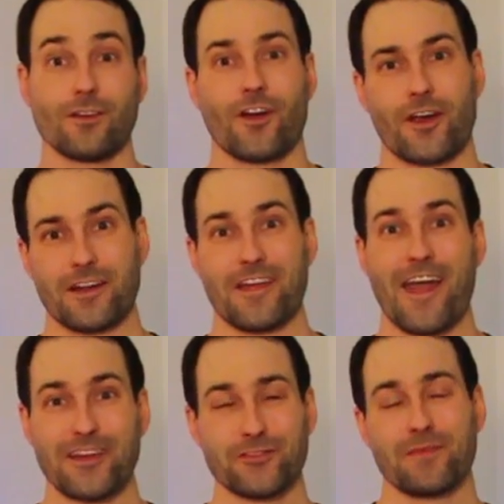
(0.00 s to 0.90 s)
All right,
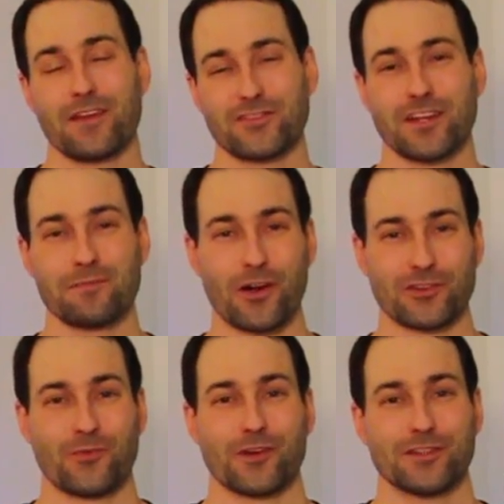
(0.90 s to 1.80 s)
as you may have seen in
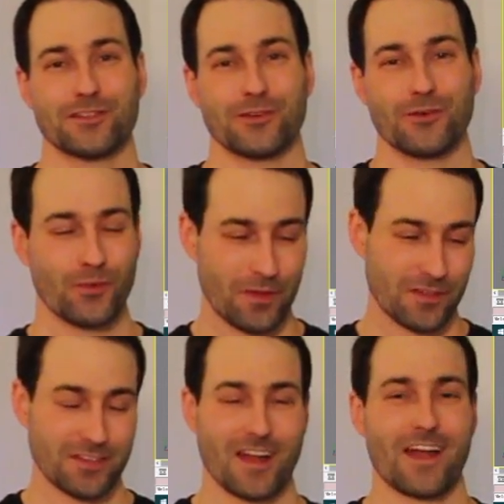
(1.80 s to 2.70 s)
parts 1 and 2, we've
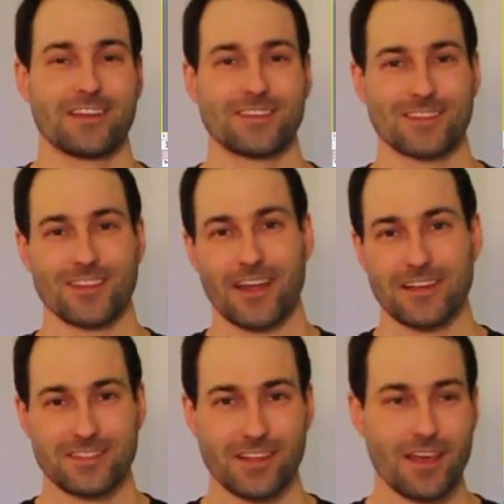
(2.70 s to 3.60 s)
designed,
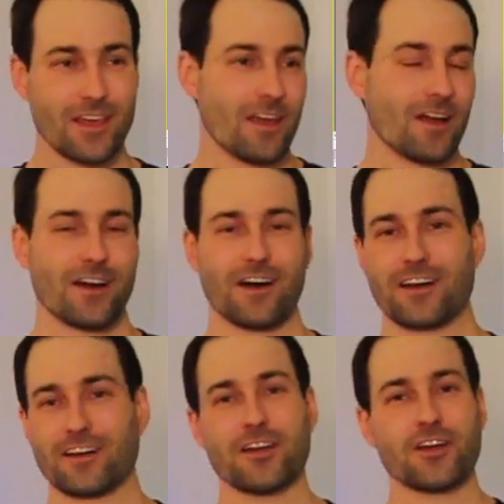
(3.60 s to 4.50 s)
sliced,
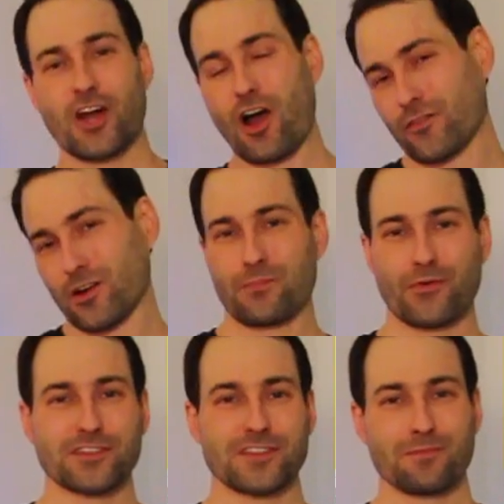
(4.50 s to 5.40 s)
covered our
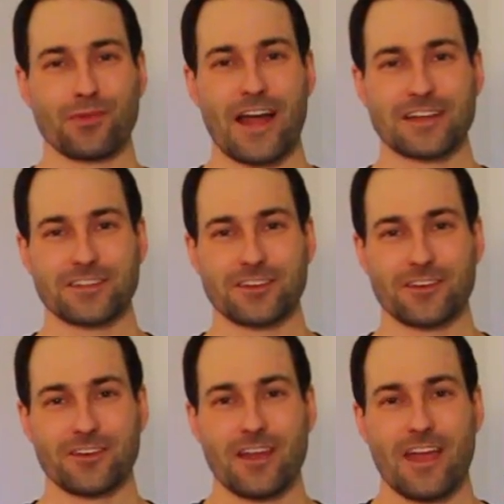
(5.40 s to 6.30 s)
prints in
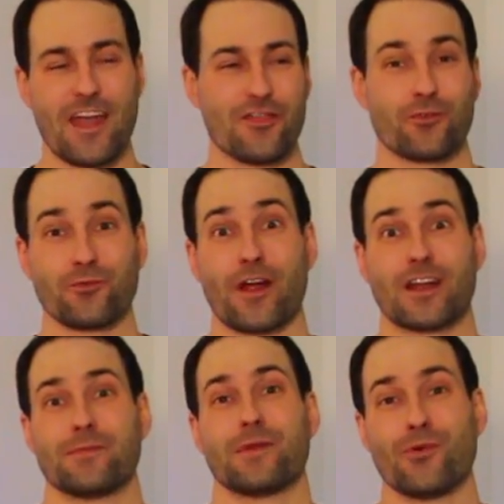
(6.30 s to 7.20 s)
plaster, and they're ready
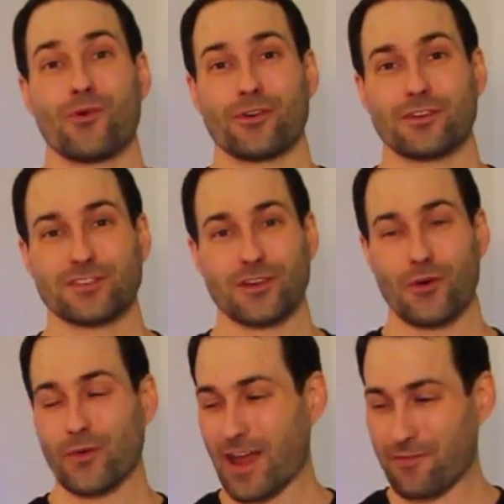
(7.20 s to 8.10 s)
to be poured. So
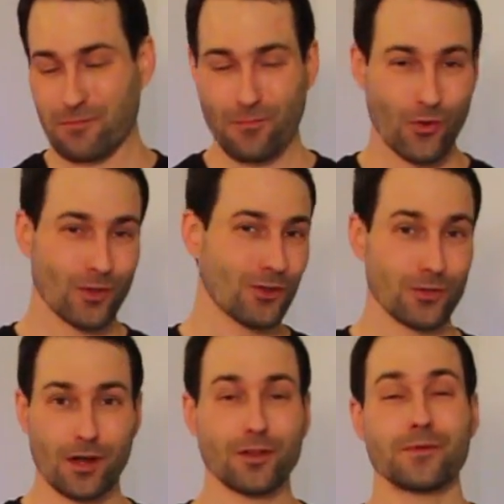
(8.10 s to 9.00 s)
we have the
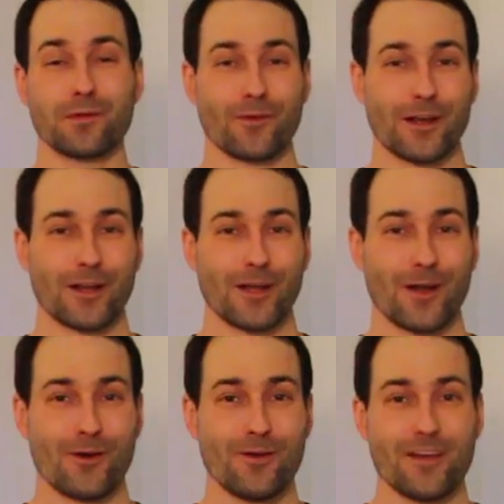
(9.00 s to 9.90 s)
molten aluminum ready to
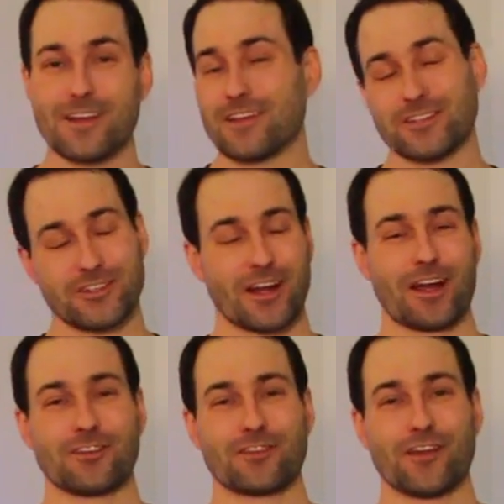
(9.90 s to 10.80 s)
go. Check
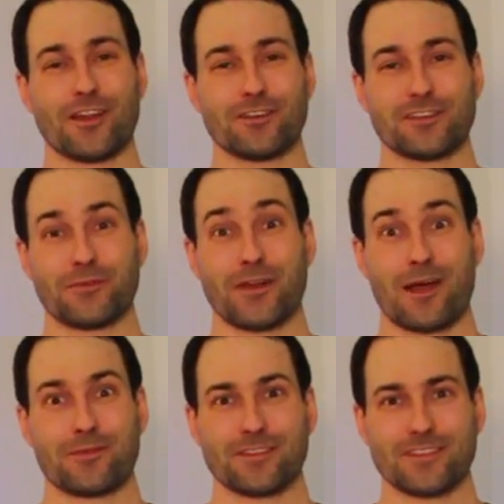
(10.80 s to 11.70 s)
out this video to see what
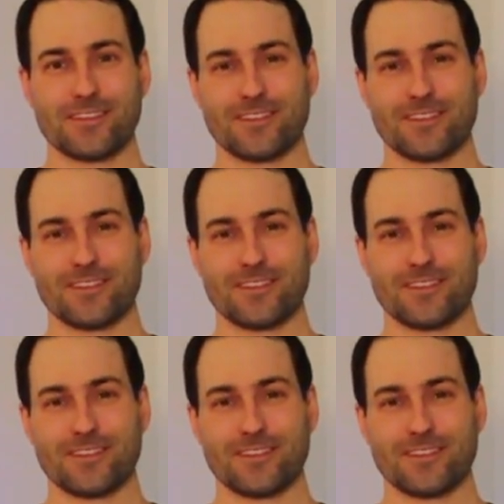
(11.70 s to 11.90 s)
happens.